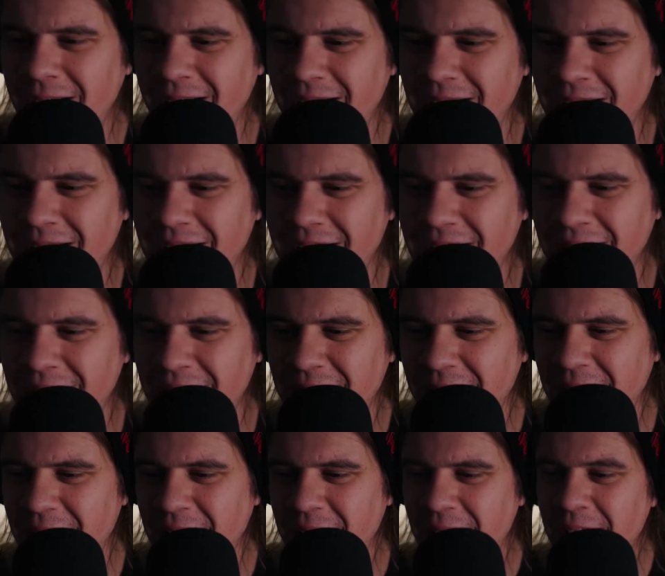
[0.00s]

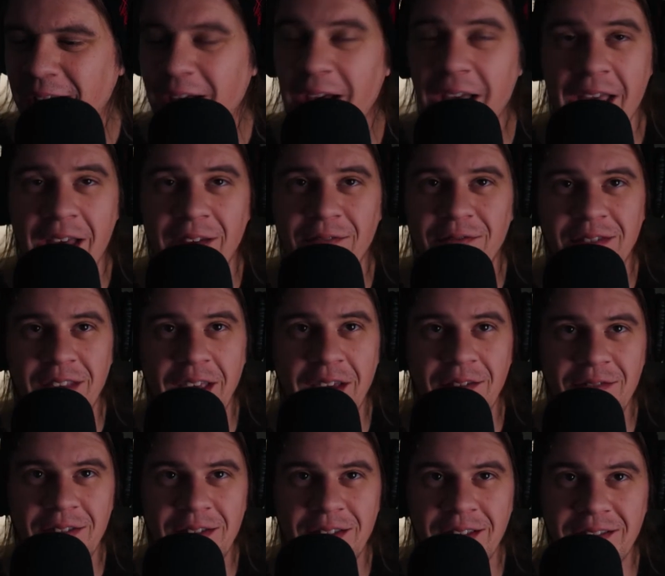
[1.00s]
I have
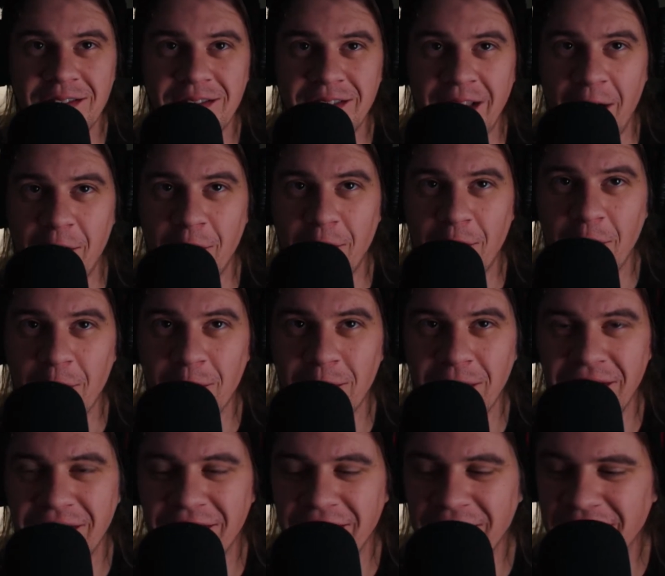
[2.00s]
saved these styrofoam
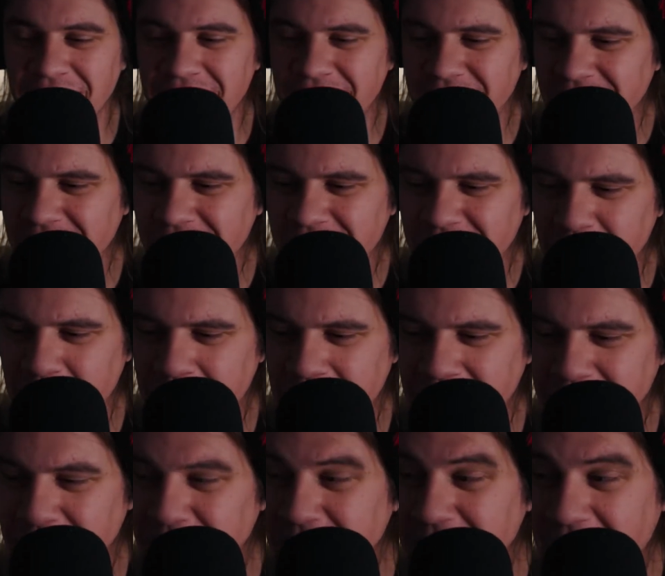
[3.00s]
pieces to make
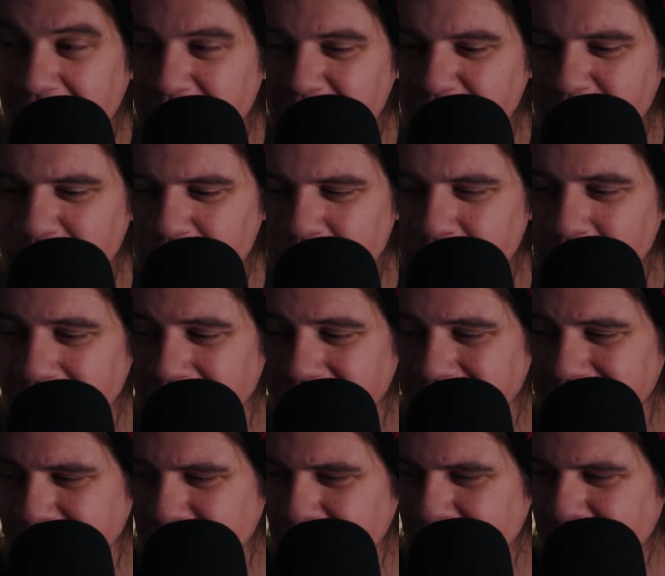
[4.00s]
some styrofoam
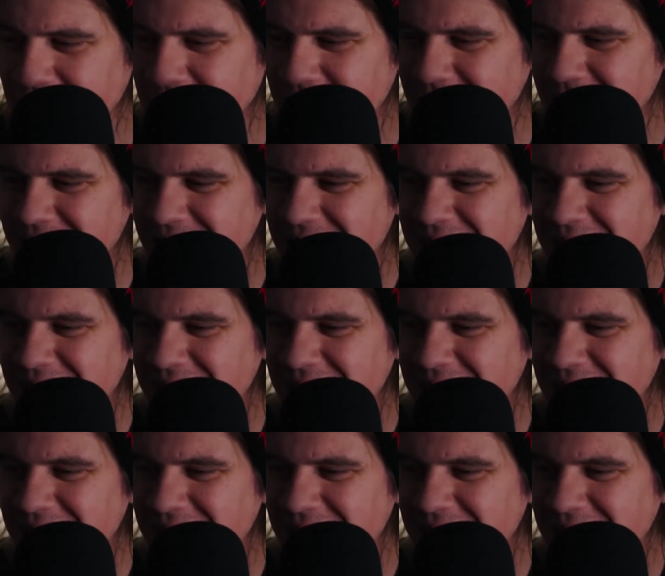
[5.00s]
ASMR,